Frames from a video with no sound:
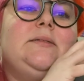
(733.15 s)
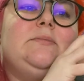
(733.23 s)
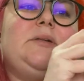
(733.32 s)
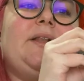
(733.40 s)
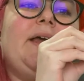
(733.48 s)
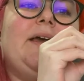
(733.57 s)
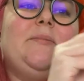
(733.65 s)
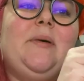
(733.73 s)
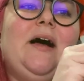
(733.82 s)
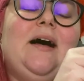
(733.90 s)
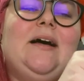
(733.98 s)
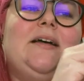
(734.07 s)
plant
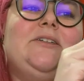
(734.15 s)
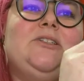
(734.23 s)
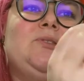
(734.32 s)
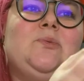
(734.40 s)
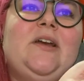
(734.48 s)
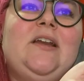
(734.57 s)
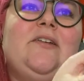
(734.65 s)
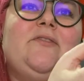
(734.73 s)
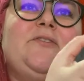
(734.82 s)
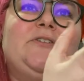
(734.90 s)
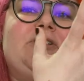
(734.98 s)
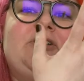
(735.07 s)
pot and just waiting
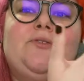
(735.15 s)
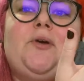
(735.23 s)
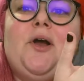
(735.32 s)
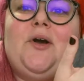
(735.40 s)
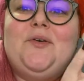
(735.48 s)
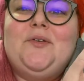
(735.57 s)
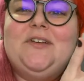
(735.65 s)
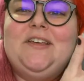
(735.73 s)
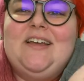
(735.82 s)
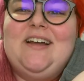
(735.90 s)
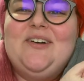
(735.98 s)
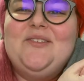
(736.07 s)
for it to grow.
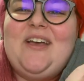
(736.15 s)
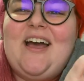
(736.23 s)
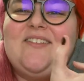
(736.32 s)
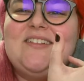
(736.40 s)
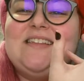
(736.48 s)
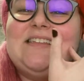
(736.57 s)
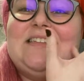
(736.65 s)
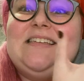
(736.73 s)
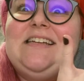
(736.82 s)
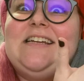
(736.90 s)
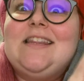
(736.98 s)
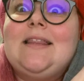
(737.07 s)
You know, we haven't
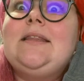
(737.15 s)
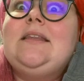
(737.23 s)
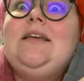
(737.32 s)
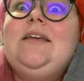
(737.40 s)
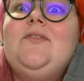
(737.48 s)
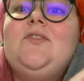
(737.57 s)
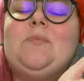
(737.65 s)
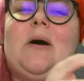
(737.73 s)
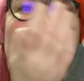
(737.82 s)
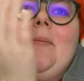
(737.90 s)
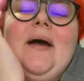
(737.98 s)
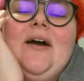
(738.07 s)
seen the leaves
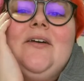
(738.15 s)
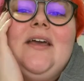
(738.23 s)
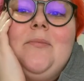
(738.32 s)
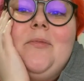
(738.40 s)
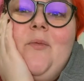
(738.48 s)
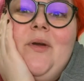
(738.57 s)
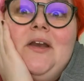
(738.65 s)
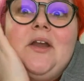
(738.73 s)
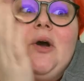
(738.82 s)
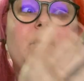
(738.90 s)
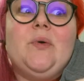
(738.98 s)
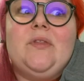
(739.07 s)
pop out yet, but we
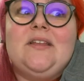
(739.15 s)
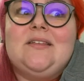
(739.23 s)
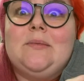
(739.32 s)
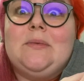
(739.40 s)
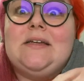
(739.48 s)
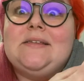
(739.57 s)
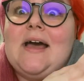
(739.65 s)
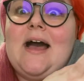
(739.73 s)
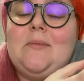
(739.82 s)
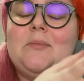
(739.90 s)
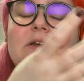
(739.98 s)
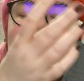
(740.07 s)
know that something's
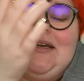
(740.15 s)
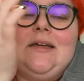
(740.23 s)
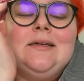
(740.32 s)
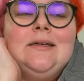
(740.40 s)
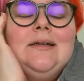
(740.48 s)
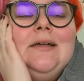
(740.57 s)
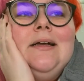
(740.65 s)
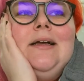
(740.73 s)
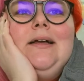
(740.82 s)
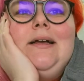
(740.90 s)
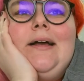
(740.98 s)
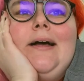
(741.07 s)
happening.
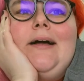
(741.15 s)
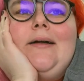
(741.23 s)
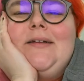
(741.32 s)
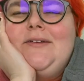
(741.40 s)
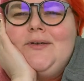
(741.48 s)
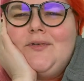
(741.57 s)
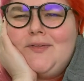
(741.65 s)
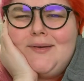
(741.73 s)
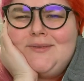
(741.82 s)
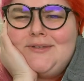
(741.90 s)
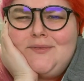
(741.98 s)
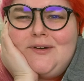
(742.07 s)
Uh, I don't know if that
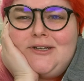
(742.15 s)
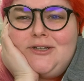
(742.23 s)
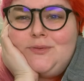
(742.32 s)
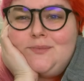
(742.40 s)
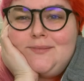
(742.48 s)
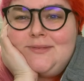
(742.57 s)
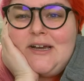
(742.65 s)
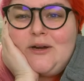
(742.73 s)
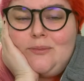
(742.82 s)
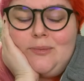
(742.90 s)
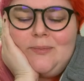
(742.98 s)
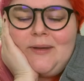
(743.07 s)
was a really
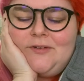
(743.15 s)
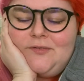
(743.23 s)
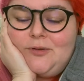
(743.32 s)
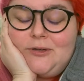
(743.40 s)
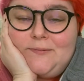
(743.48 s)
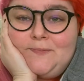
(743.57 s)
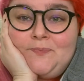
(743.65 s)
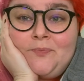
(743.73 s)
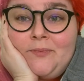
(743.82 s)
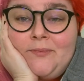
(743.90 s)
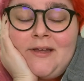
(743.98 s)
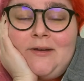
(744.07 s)
terrible metaphor.
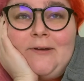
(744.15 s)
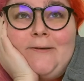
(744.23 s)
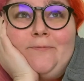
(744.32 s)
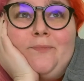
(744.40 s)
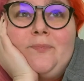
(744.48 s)
But anyway,